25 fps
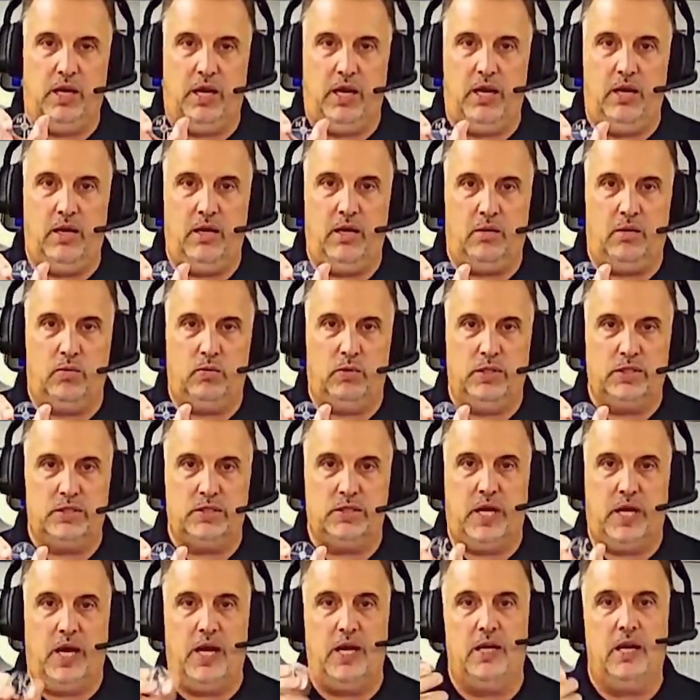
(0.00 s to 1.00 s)
and in on one
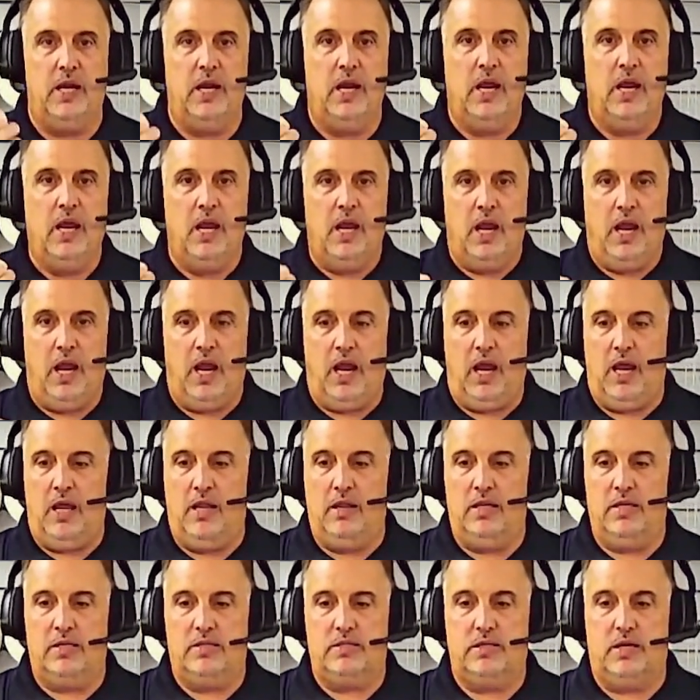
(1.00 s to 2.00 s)
side,
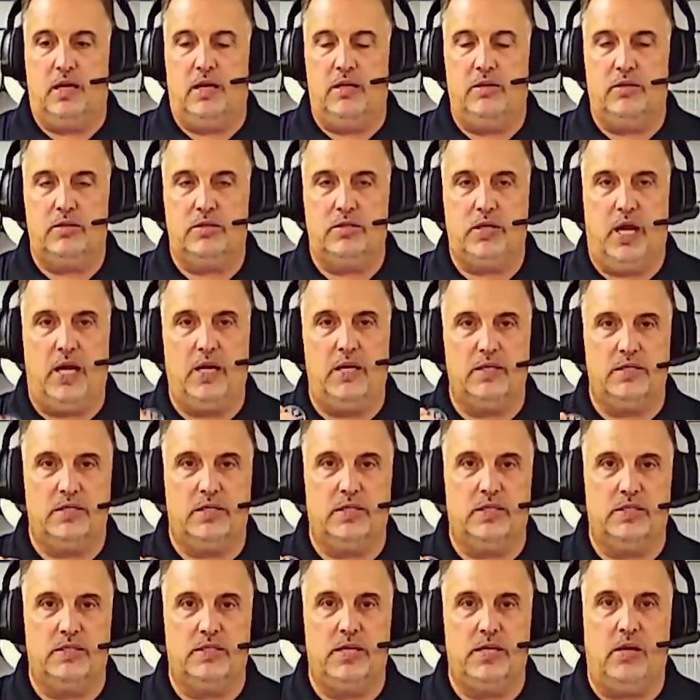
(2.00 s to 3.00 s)
and this other side is
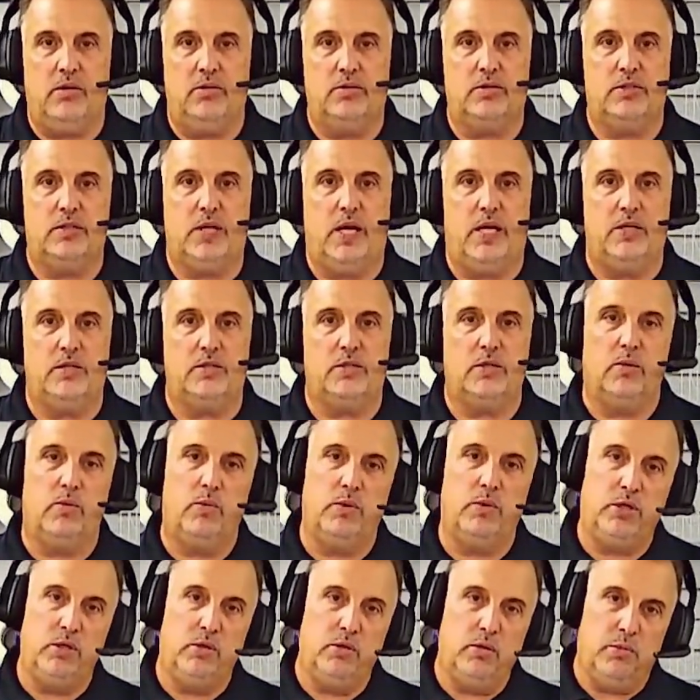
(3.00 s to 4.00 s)
the south side. So
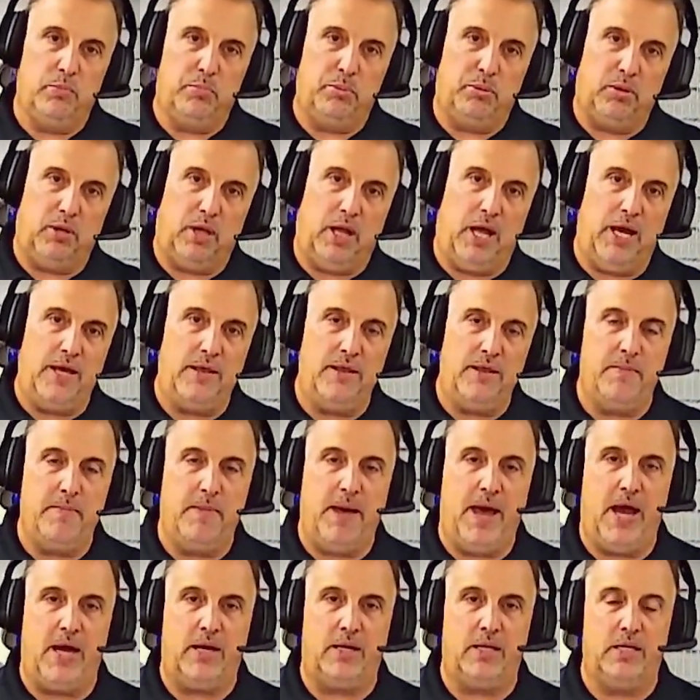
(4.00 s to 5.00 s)
when you apply the
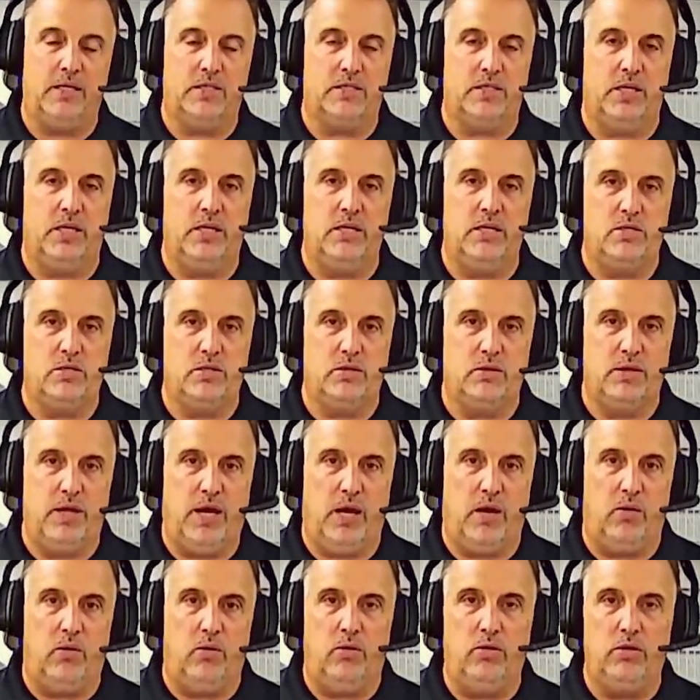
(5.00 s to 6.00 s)
magnets into
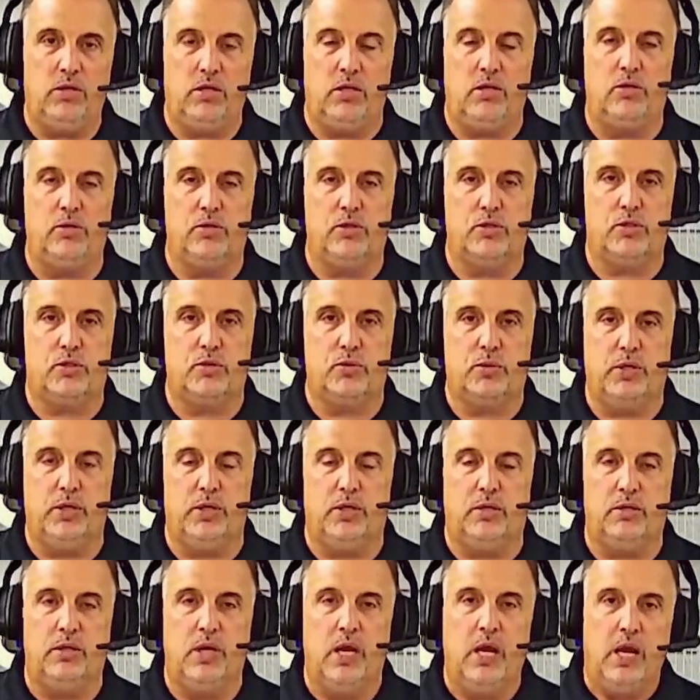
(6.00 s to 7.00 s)
that hole that you just
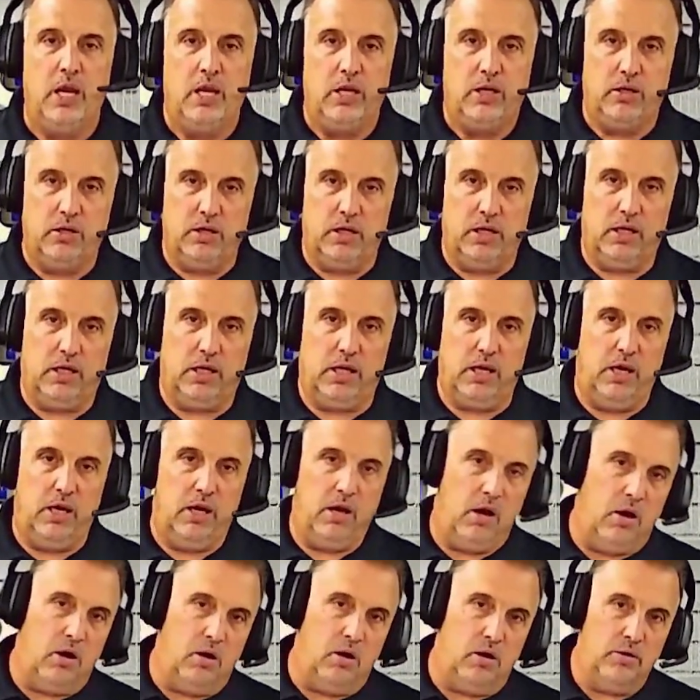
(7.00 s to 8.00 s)
drilled, you're going to
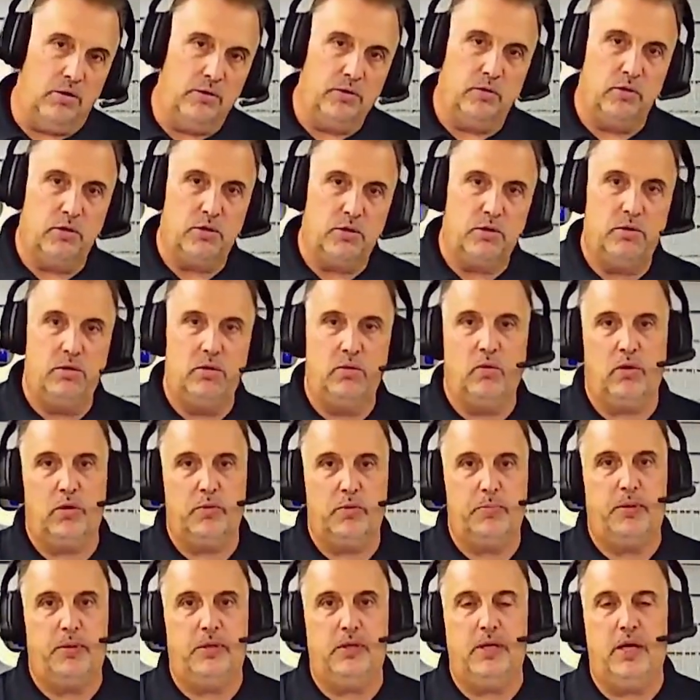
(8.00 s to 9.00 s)
get all
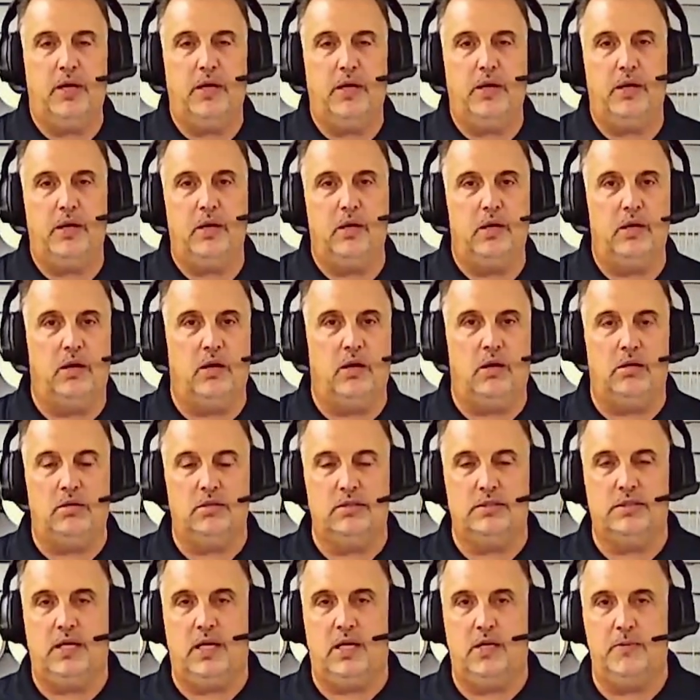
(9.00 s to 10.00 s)
north polarity and
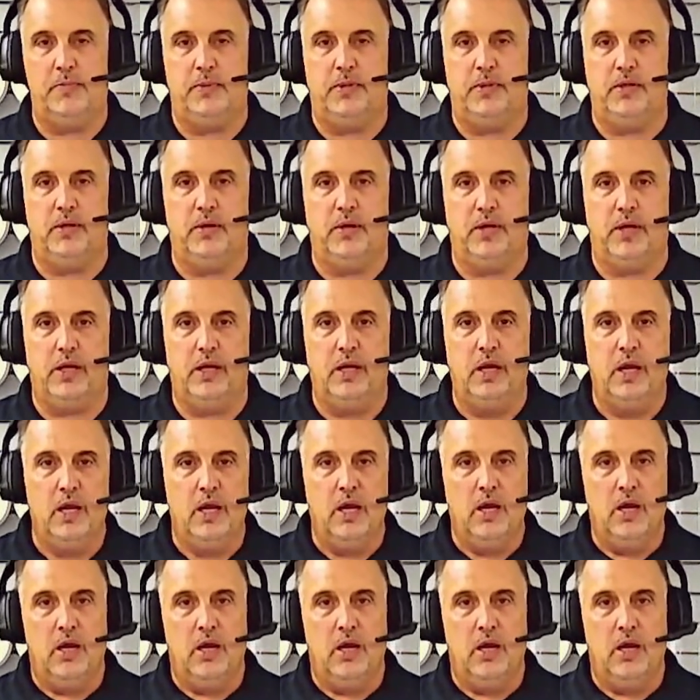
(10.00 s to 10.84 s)
all south polarity